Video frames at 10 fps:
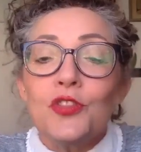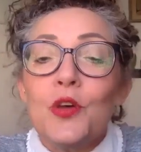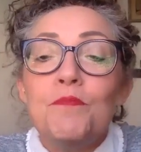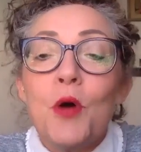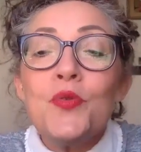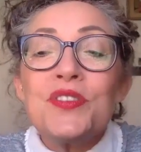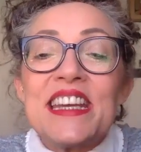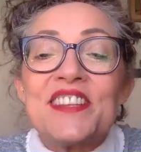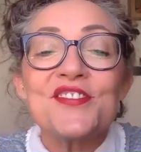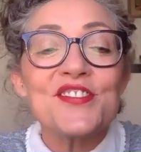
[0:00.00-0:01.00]
The boat
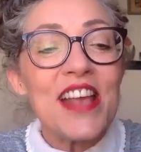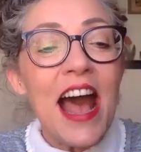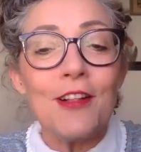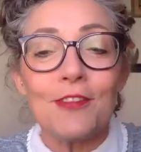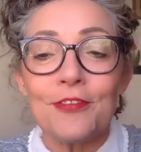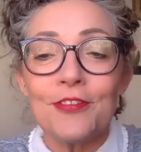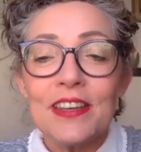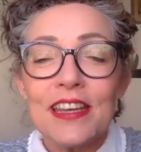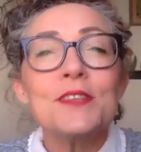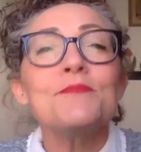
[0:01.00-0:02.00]
itself
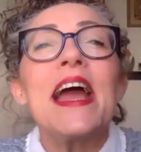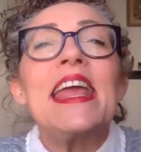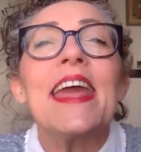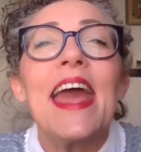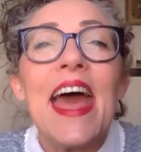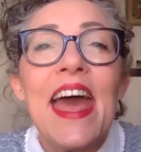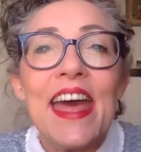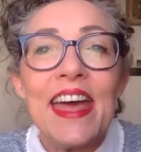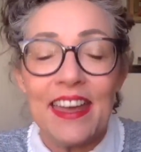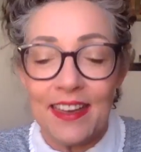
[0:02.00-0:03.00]
is my
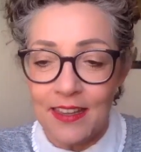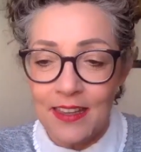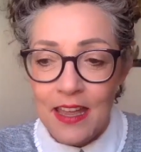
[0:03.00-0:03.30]
care